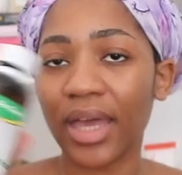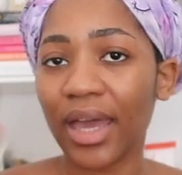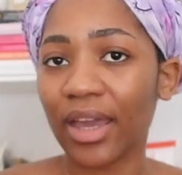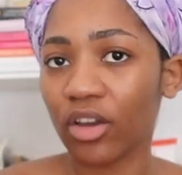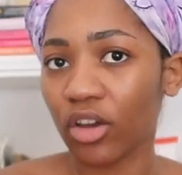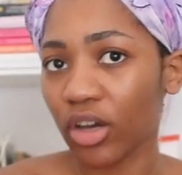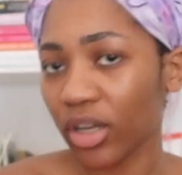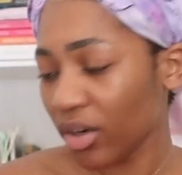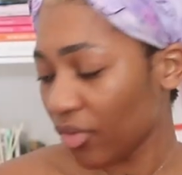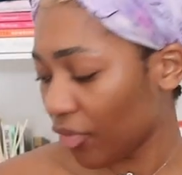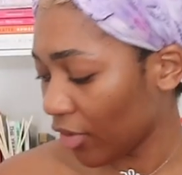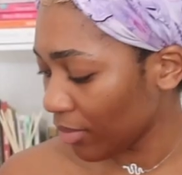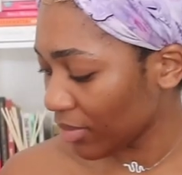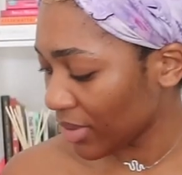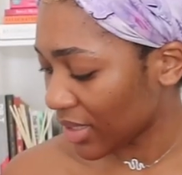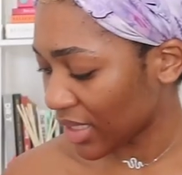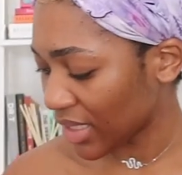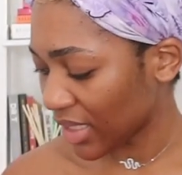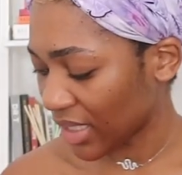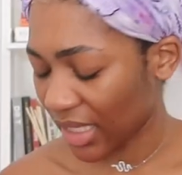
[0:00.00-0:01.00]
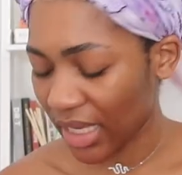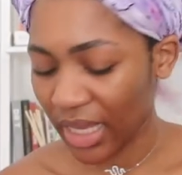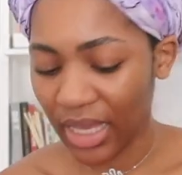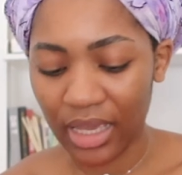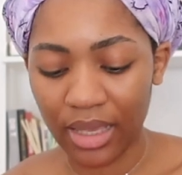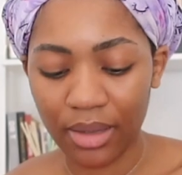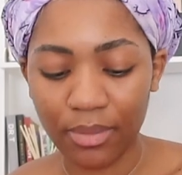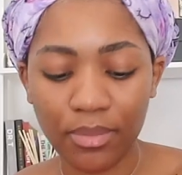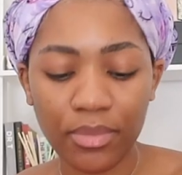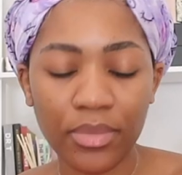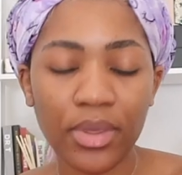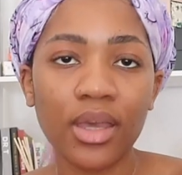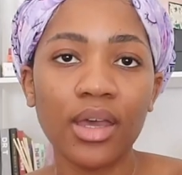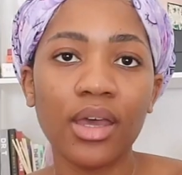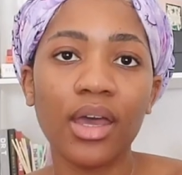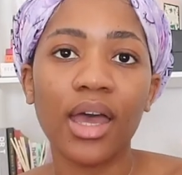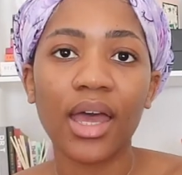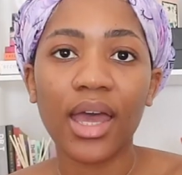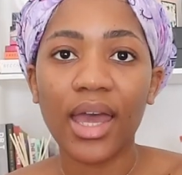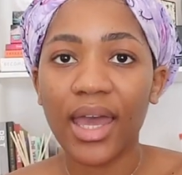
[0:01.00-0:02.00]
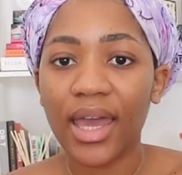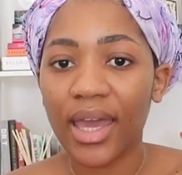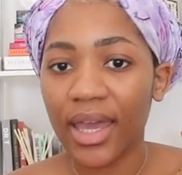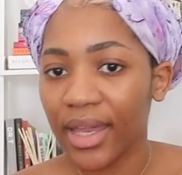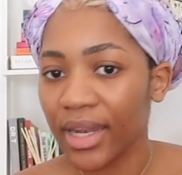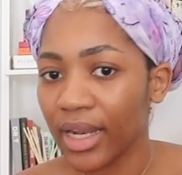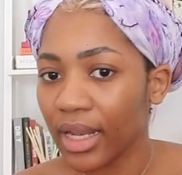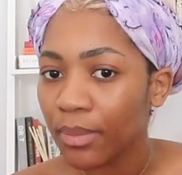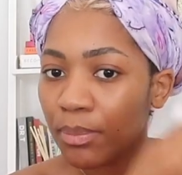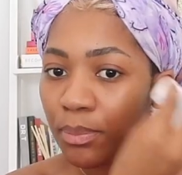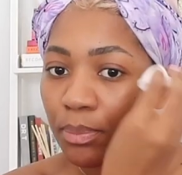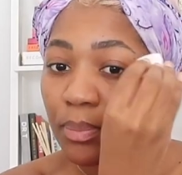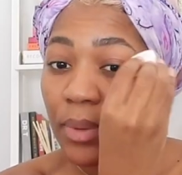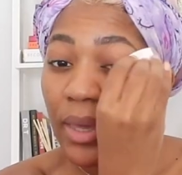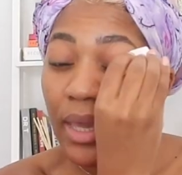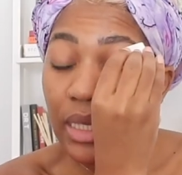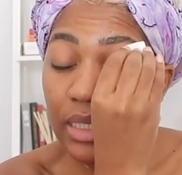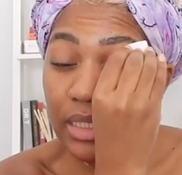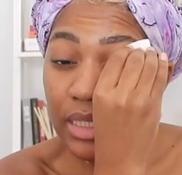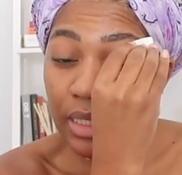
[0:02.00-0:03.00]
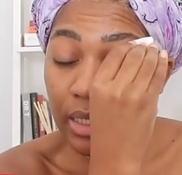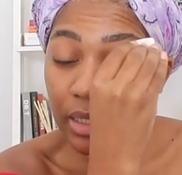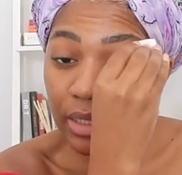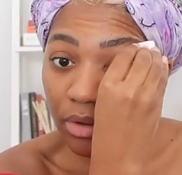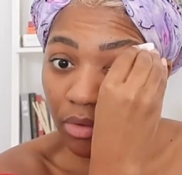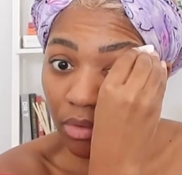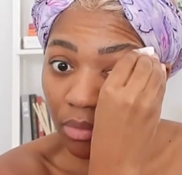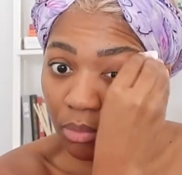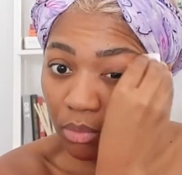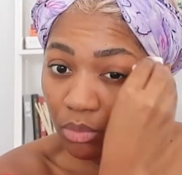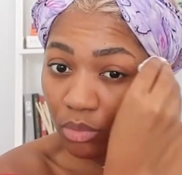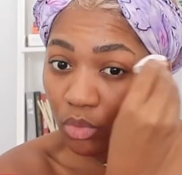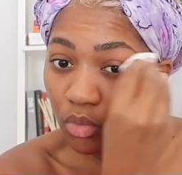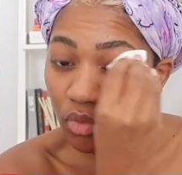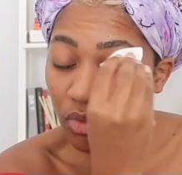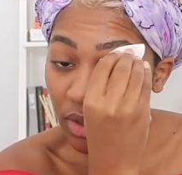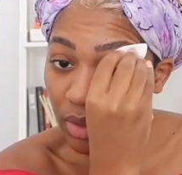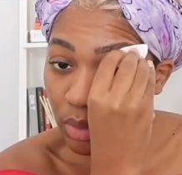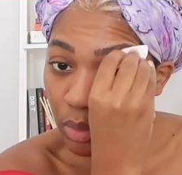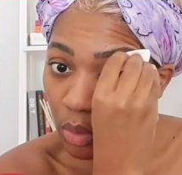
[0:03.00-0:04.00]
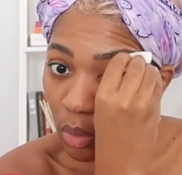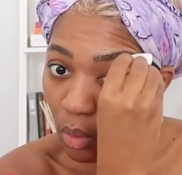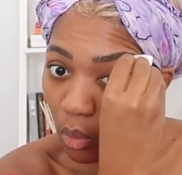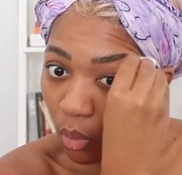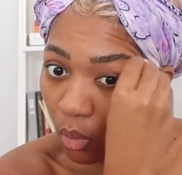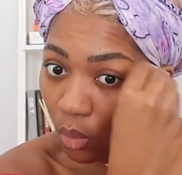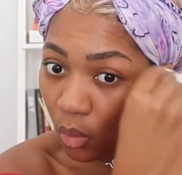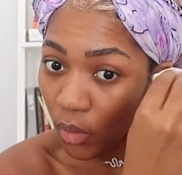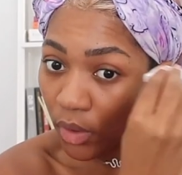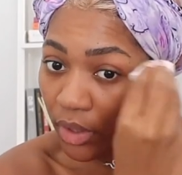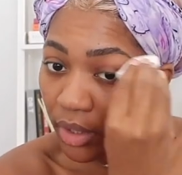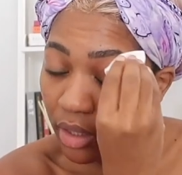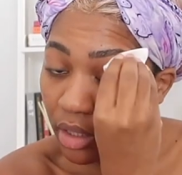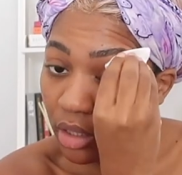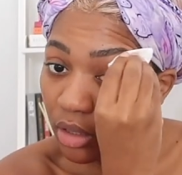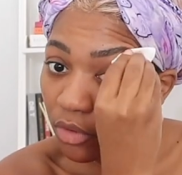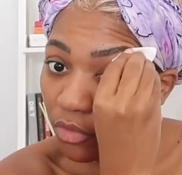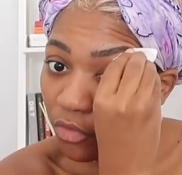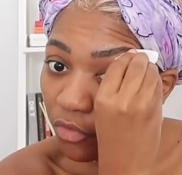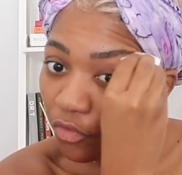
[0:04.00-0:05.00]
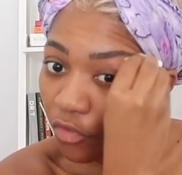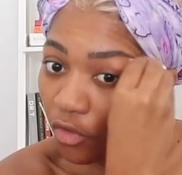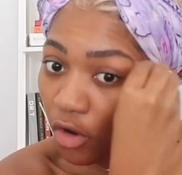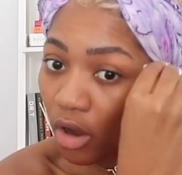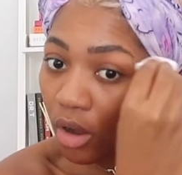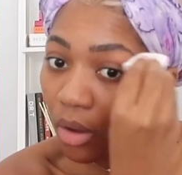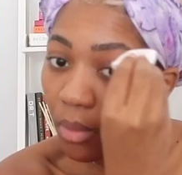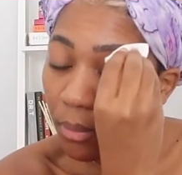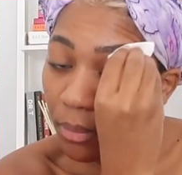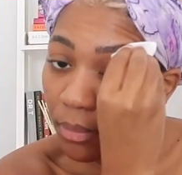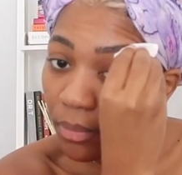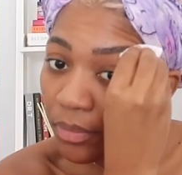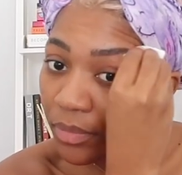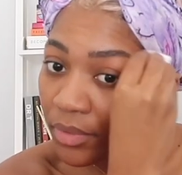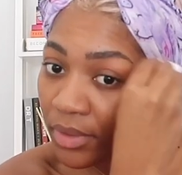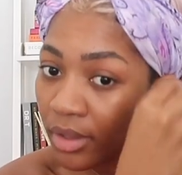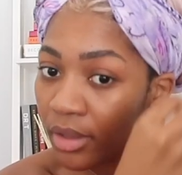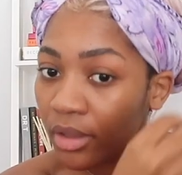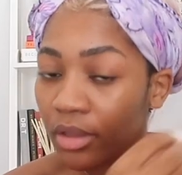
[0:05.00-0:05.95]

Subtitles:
I got it from Discam, and I'm basically removing the oil from